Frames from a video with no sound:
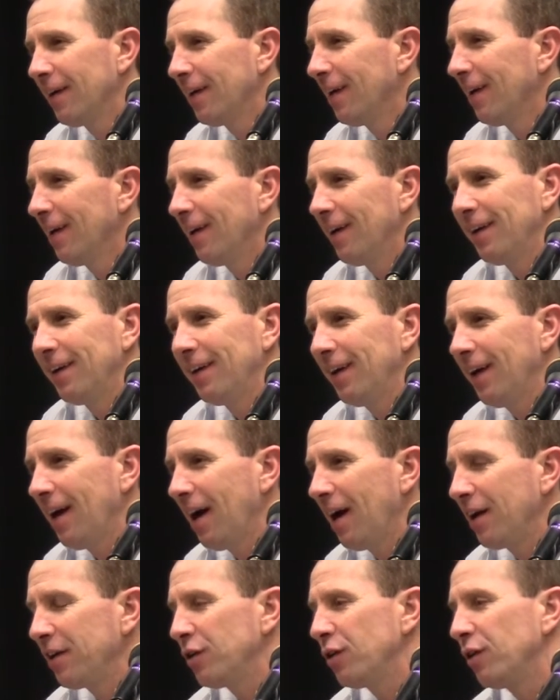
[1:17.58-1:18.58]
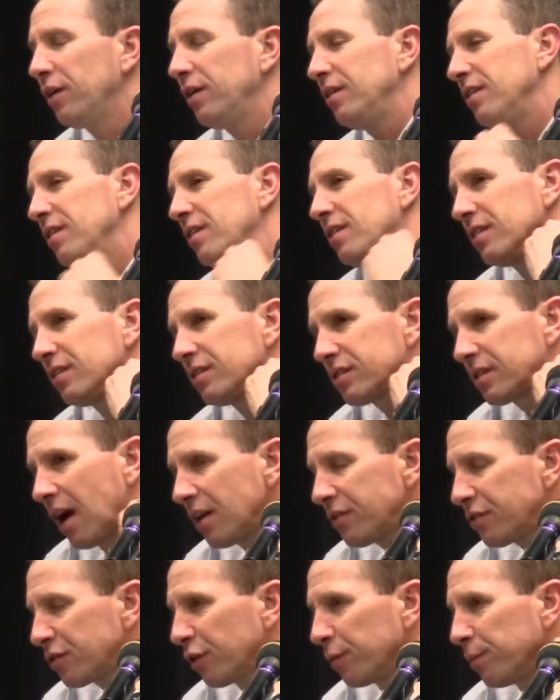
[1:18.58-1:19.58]
Yeah, you know,
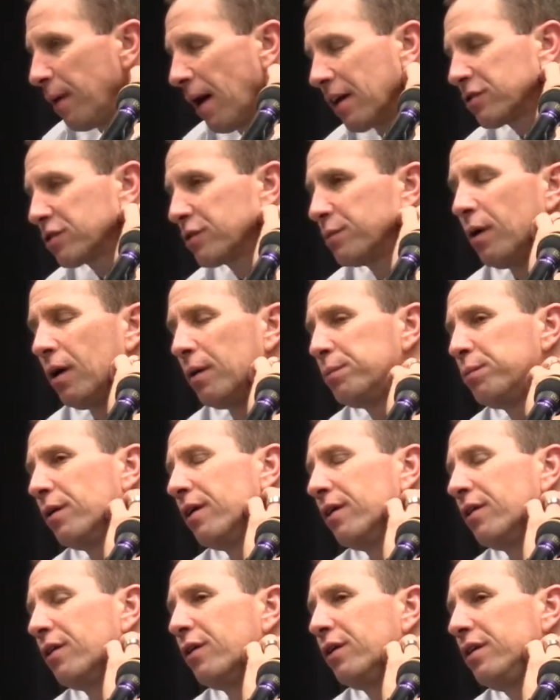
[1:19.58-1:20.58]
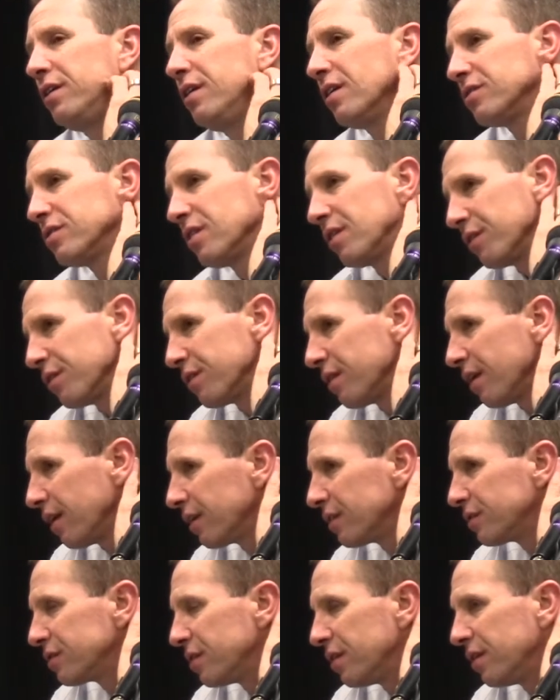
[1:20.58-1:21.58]
Scott's a good basketball player, though. He does other
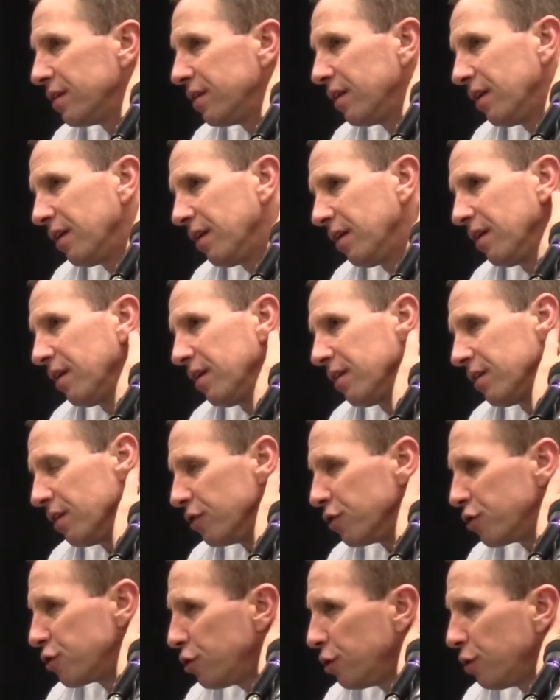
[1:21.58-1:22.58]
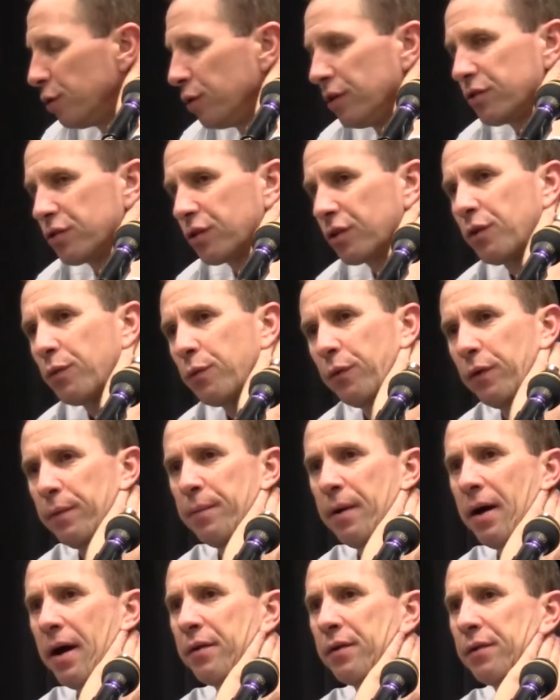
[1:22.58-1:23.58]
things than shoot. He's a good
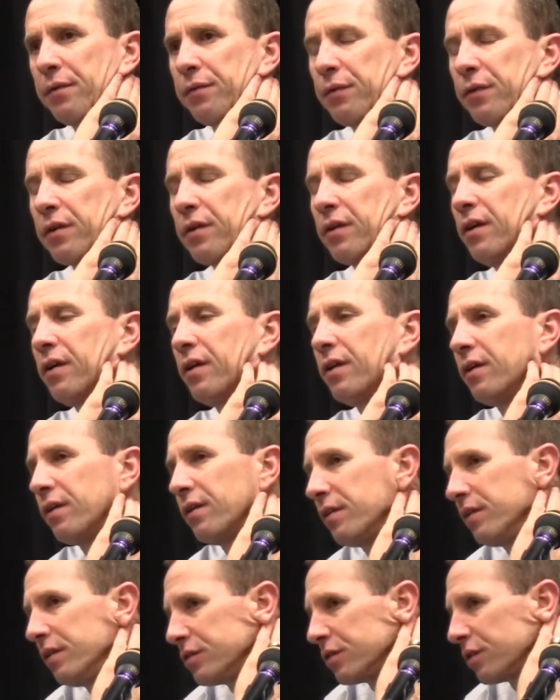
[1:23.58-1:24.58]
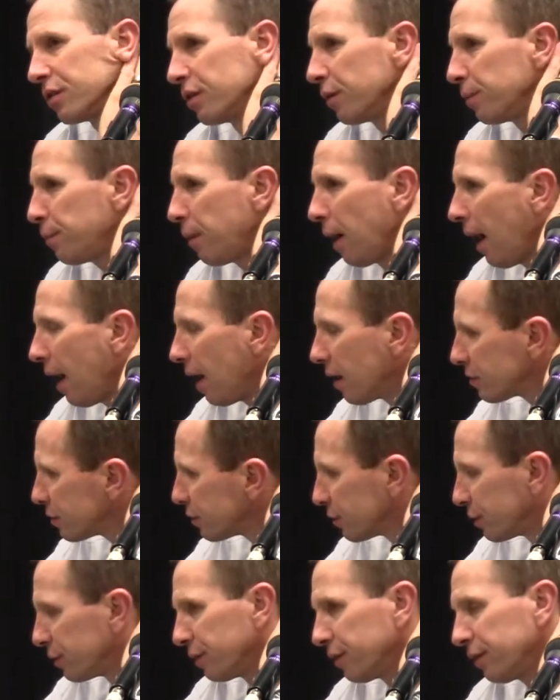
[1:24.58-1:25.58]
rebounder for a guard. He's a good
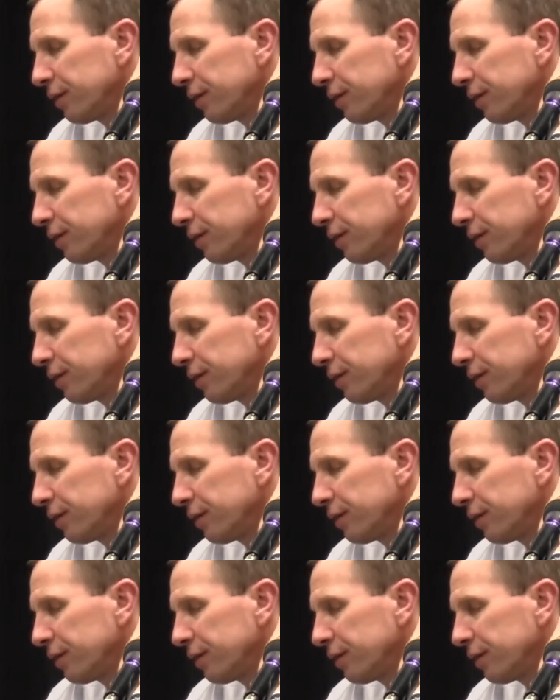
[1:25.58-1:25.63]
passer.